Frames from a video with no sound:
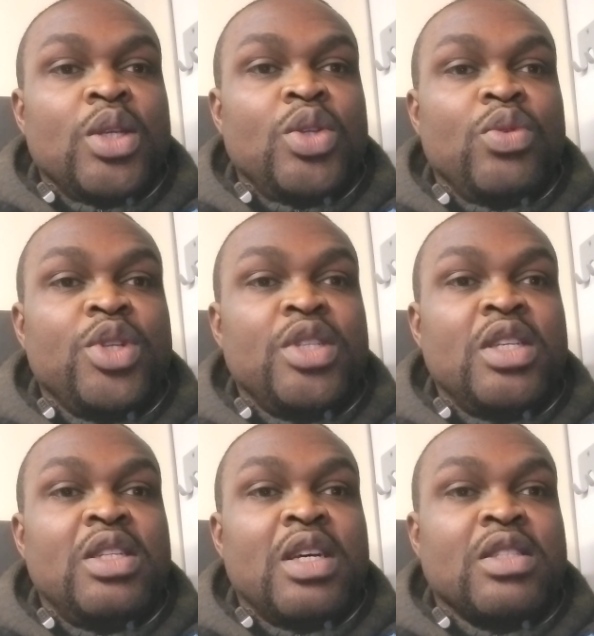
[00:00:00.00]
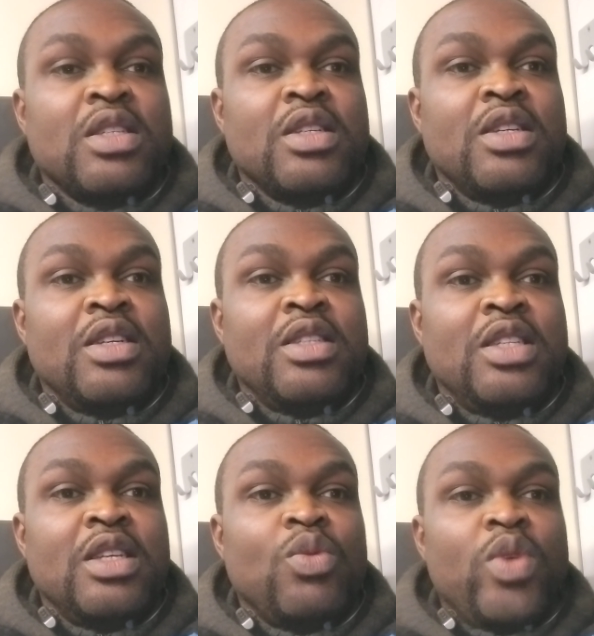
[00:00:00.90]
you will see that
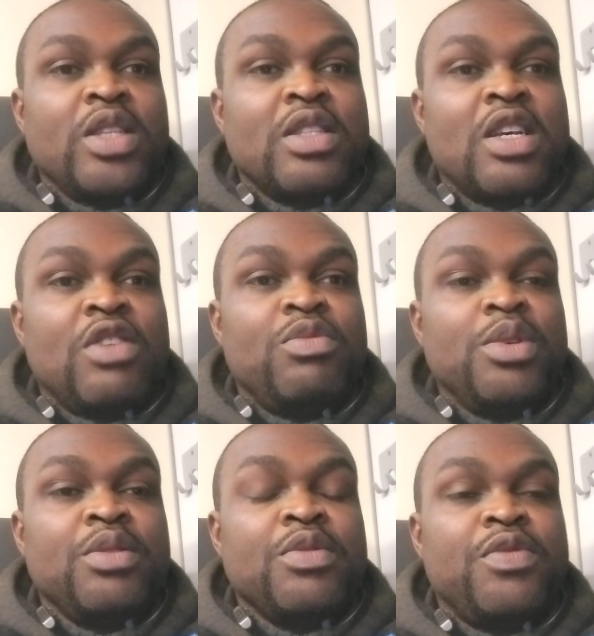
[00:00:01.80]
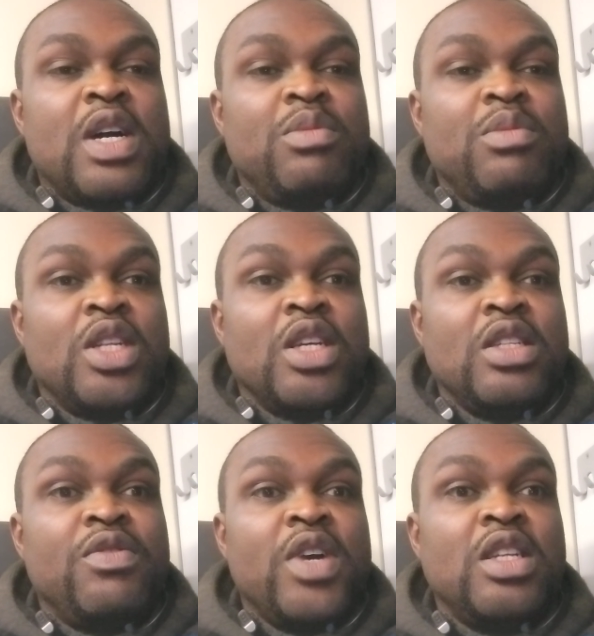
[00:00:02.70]
the West have been far more than
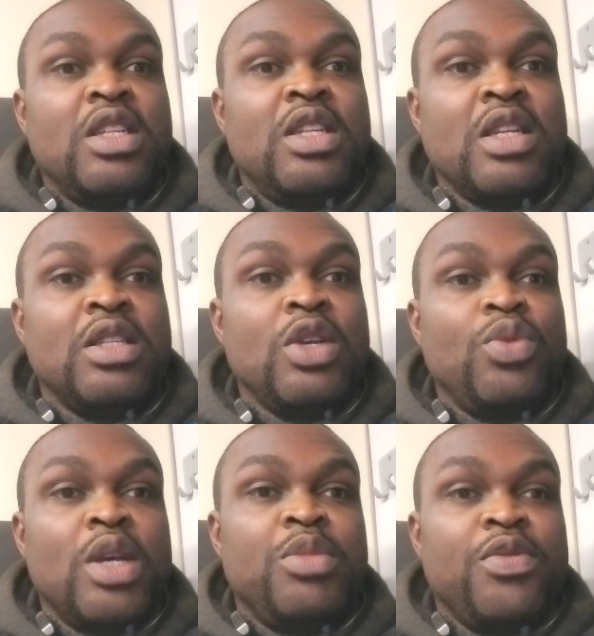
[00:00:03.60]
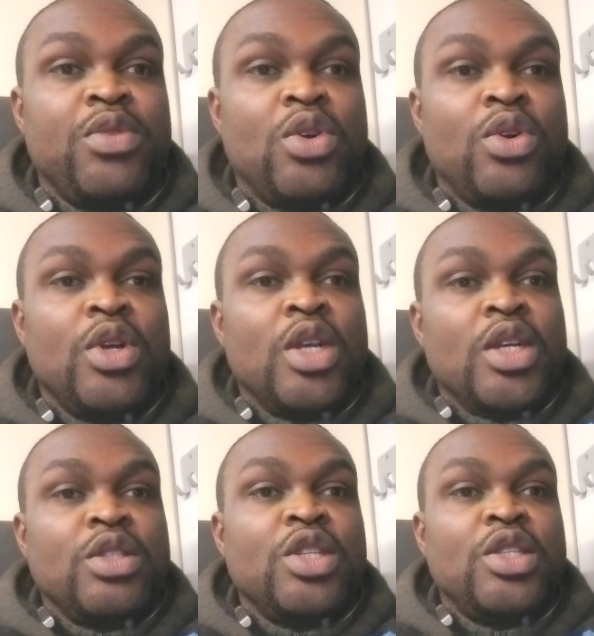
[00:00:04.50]
divided than they were before
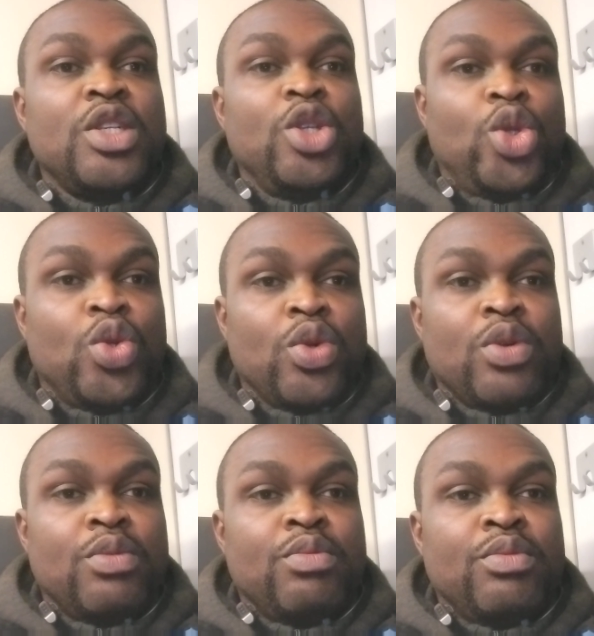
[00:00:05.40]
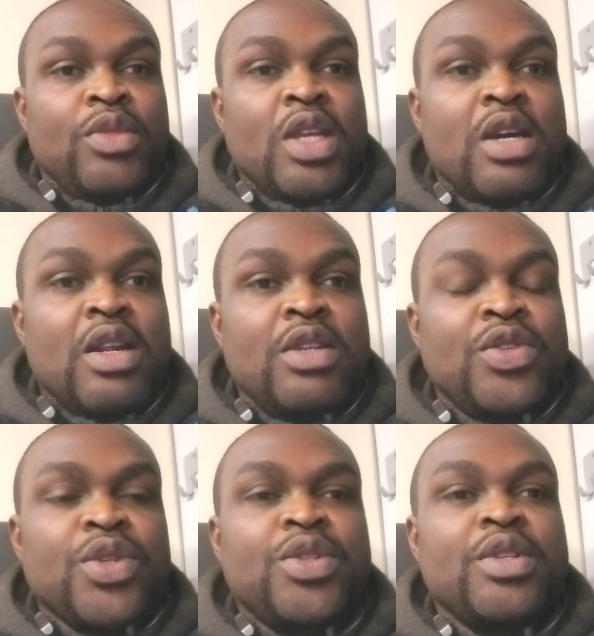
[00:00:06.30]
this issue
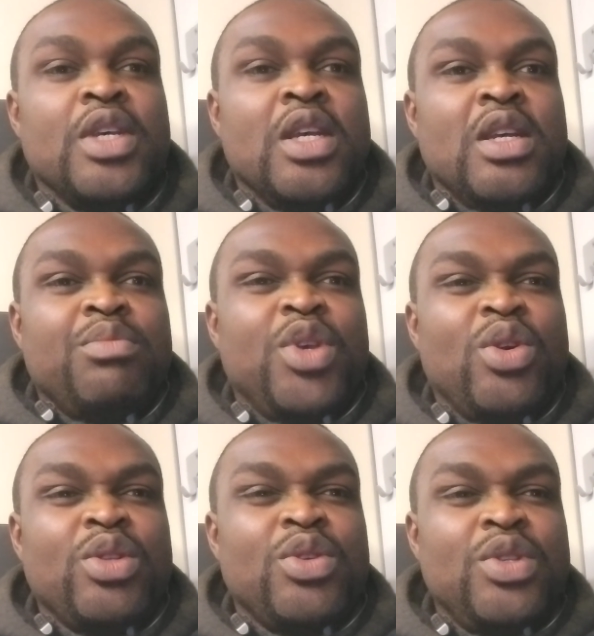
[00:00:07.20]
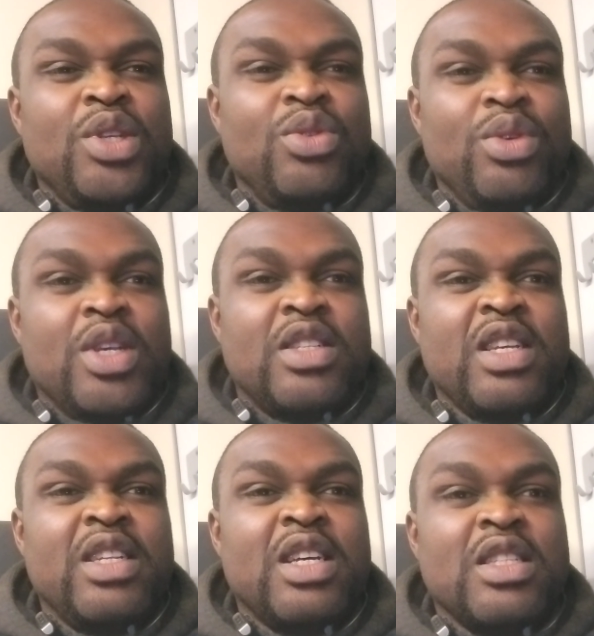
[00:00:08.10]
arises. Because you see UK
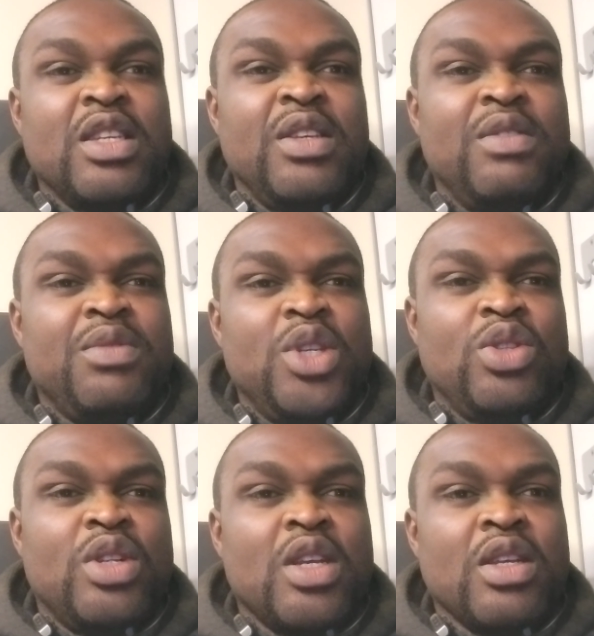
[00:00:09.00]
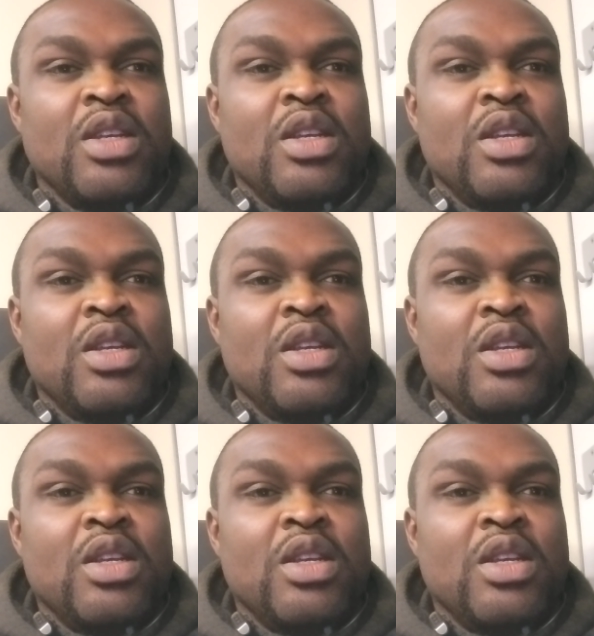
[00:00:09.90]
saying that if Israel,